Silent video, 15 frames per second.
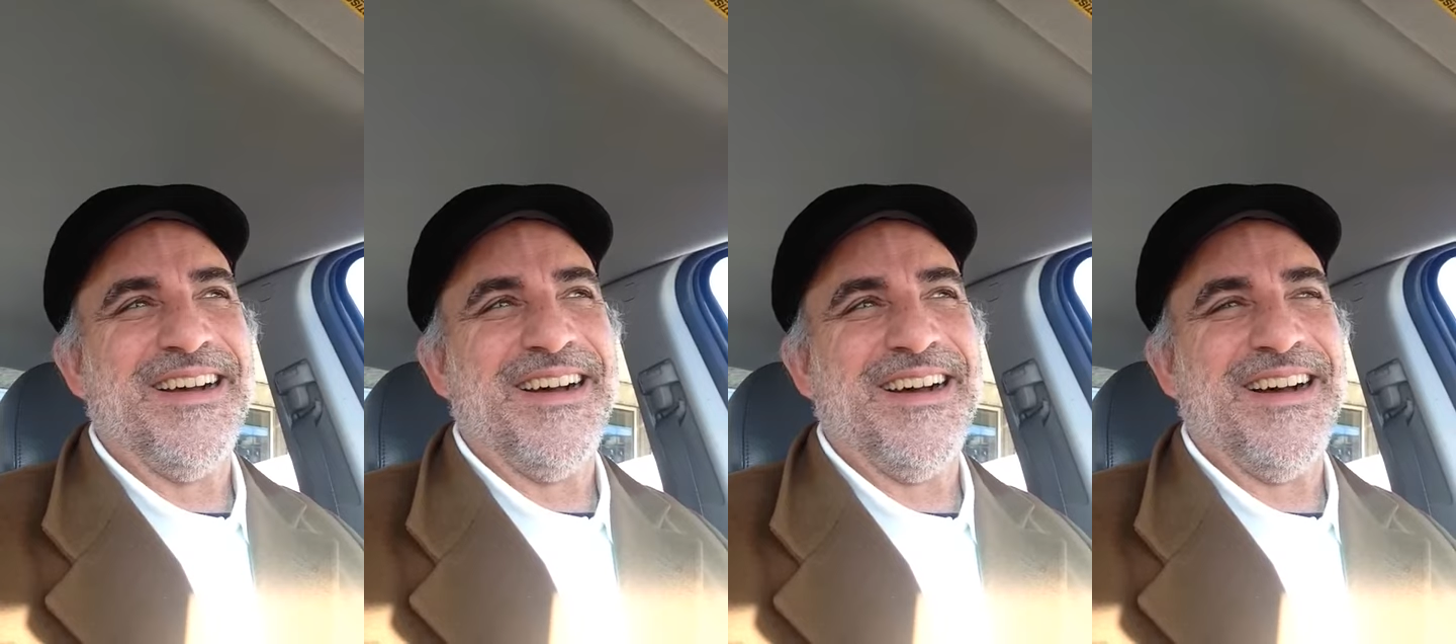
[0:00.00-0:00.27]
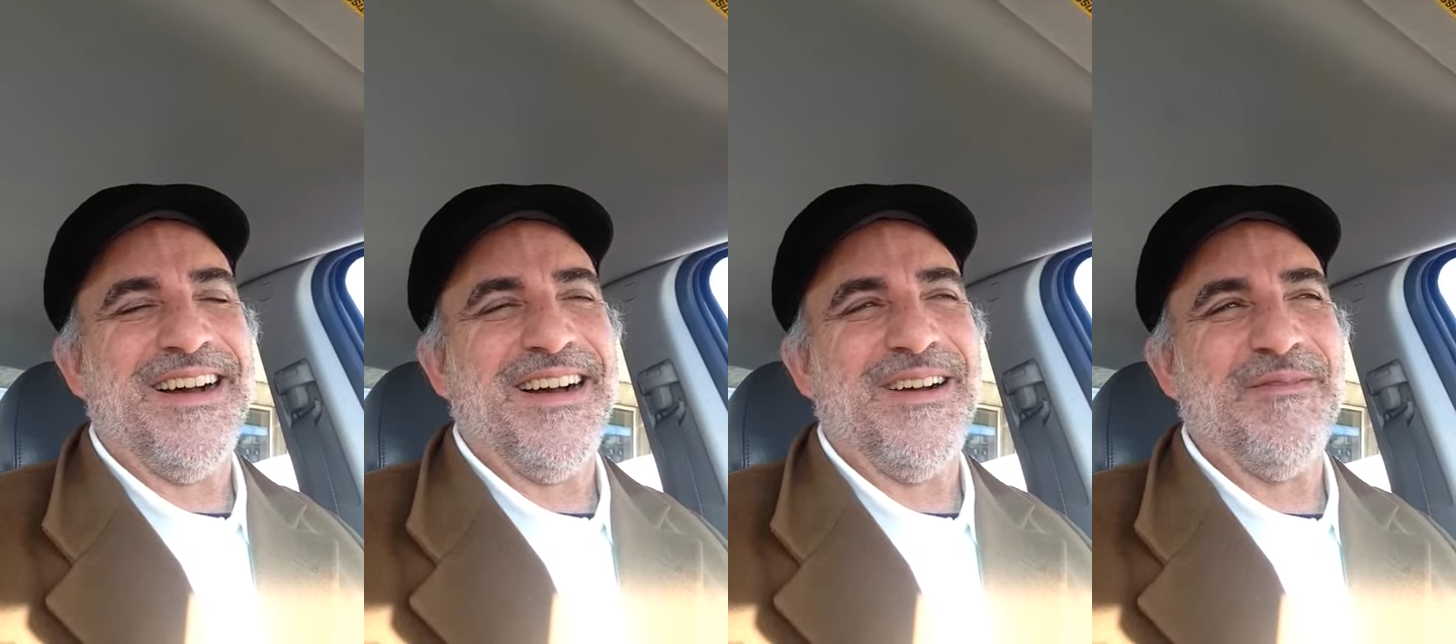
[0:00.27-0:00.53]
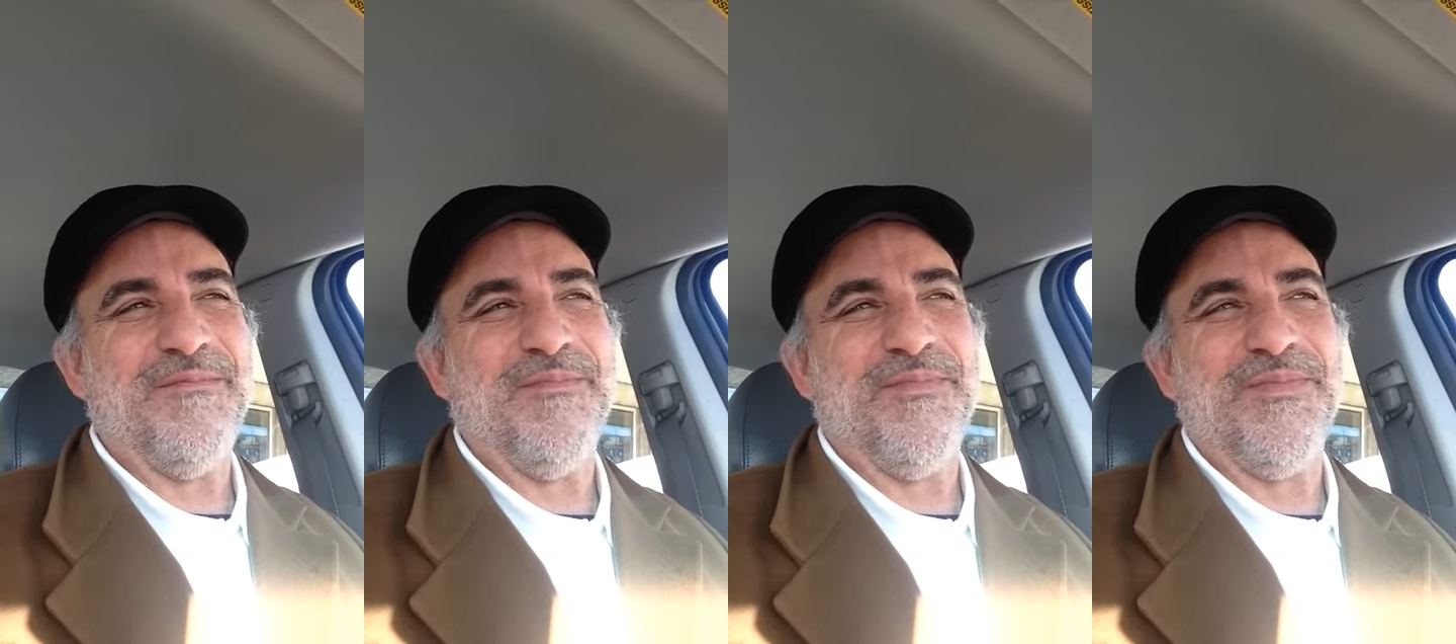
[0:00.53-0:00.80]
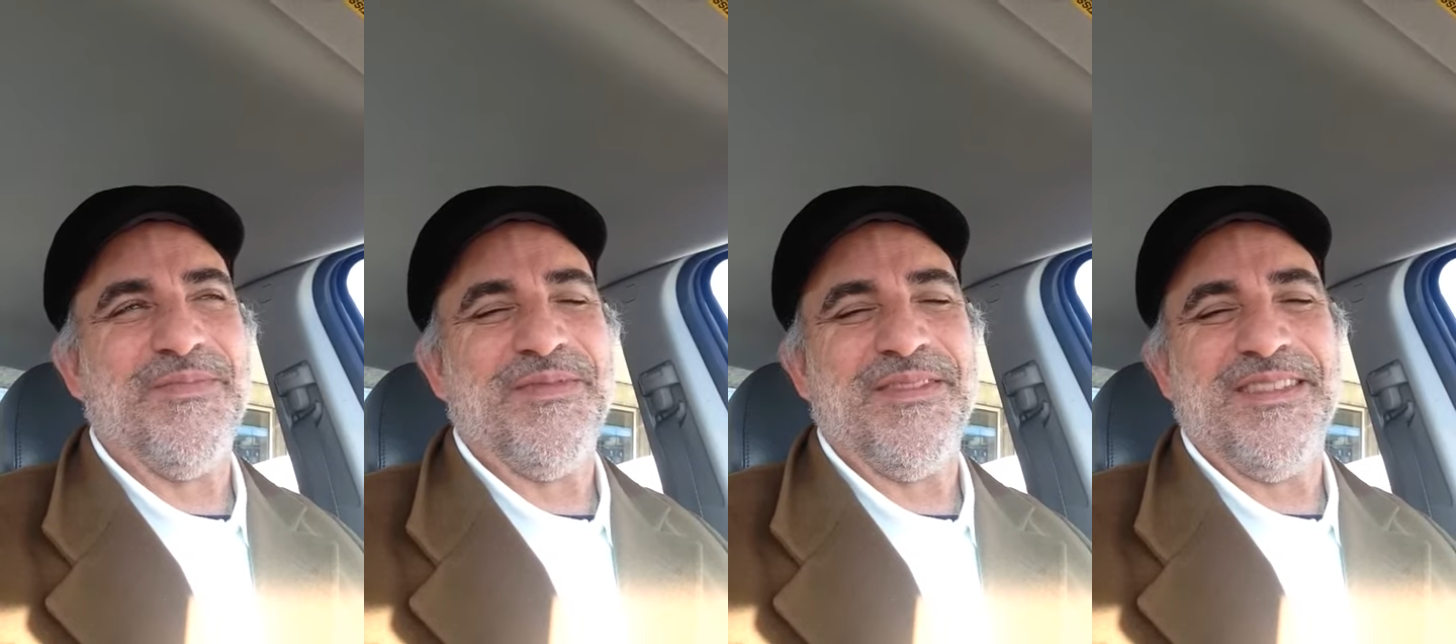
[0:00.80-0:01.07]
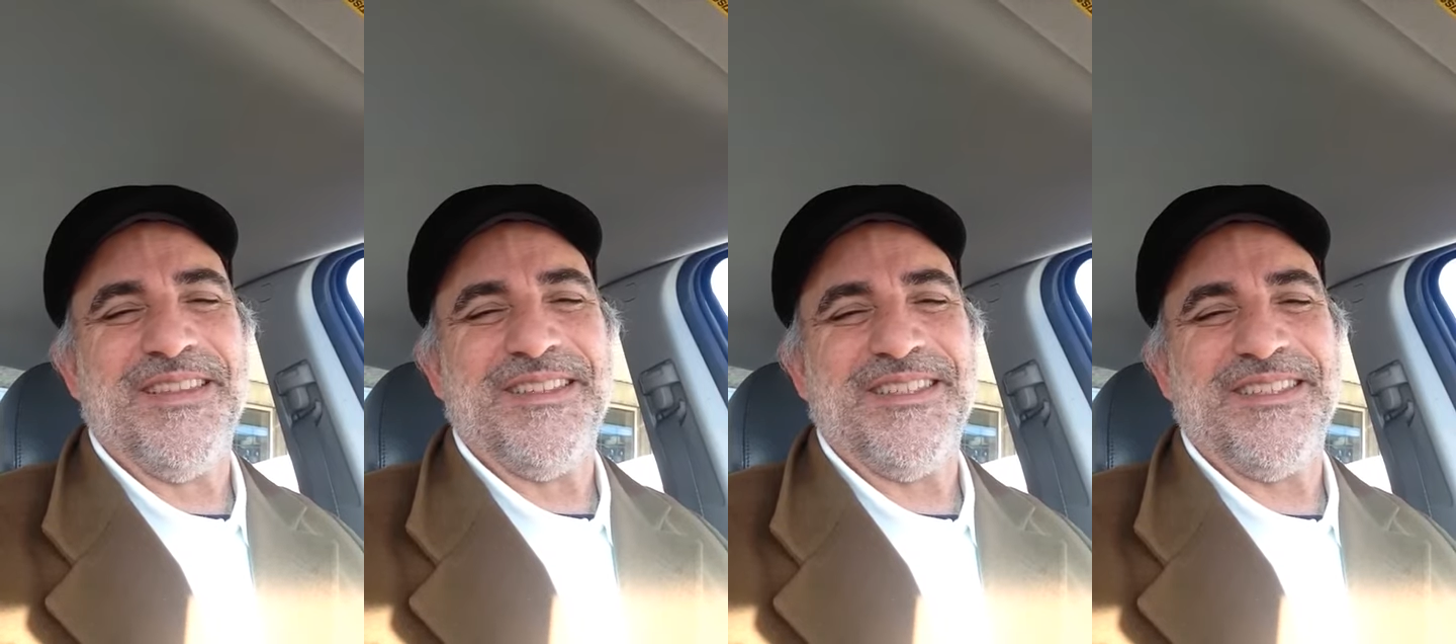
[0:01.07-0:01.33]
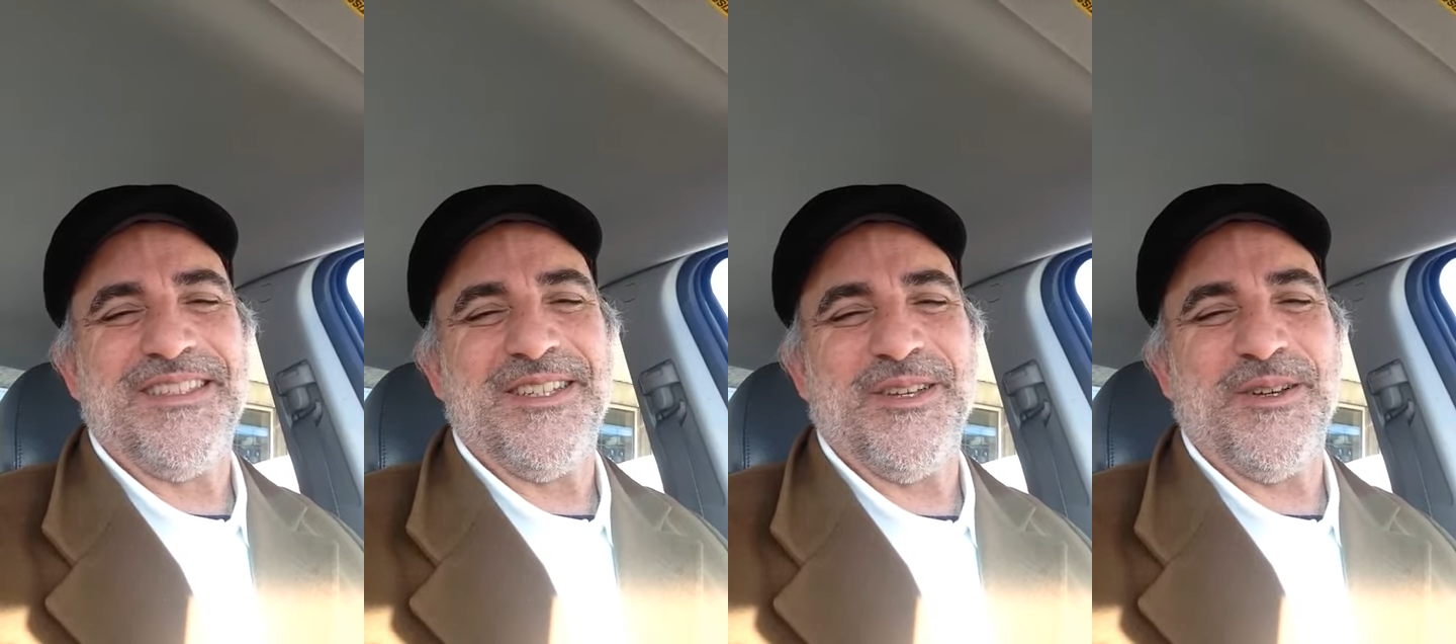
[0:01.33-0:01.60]
uh,
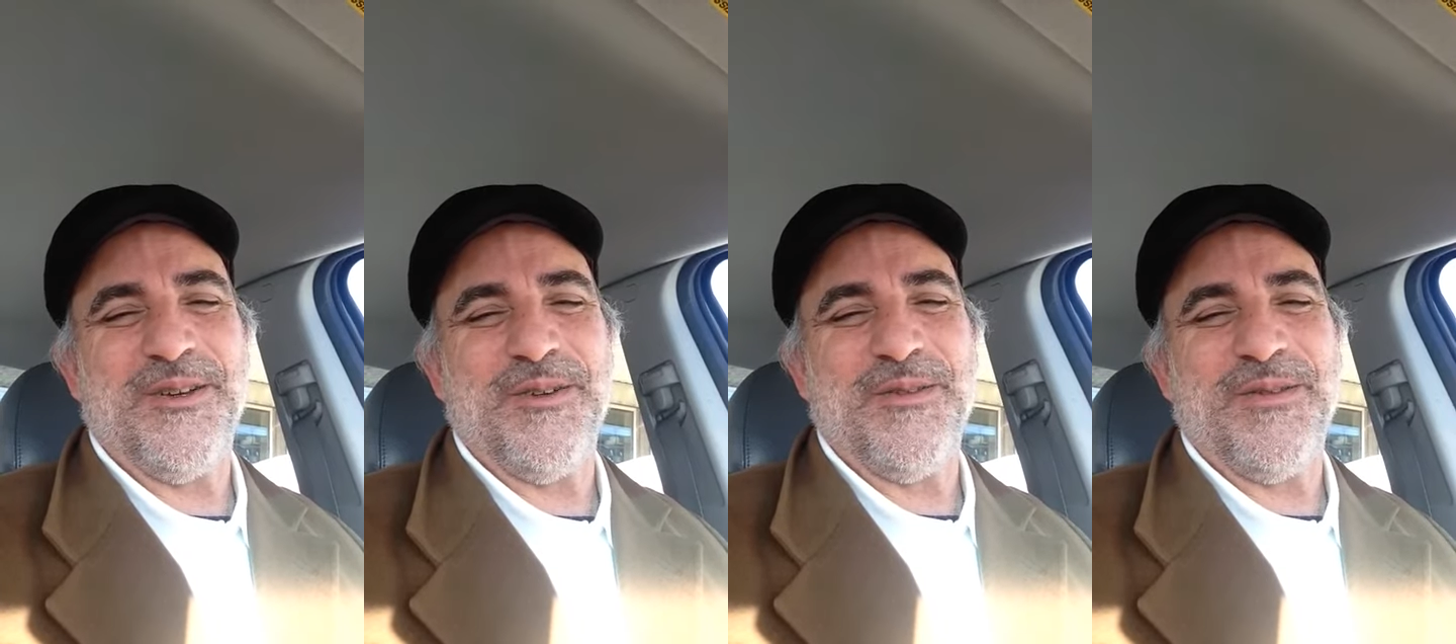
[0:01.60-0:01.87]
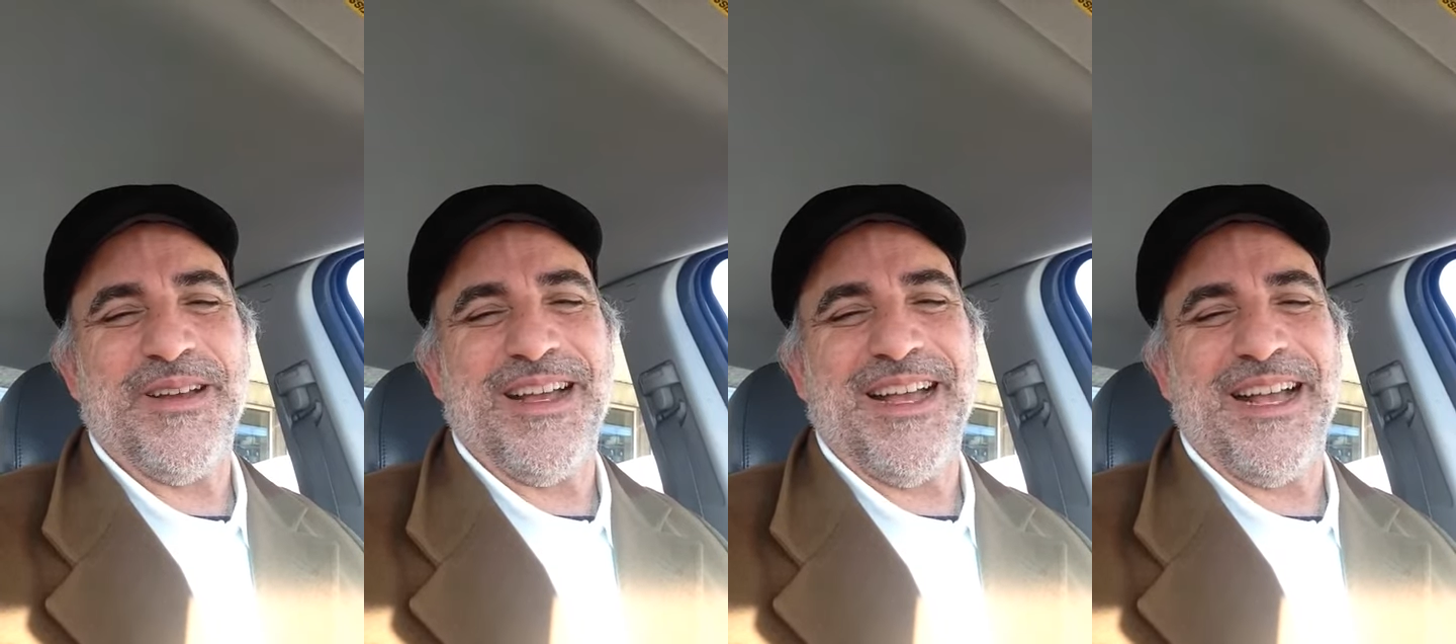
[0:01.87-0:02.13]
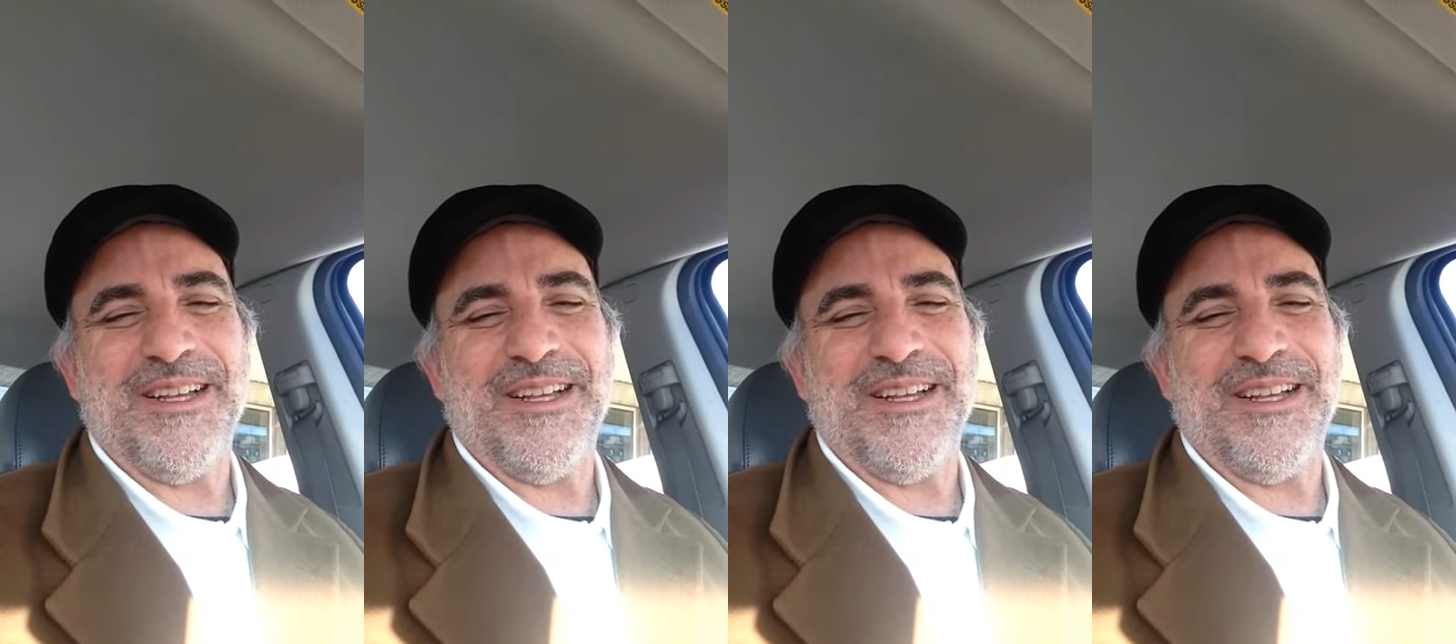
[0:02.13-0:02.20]
to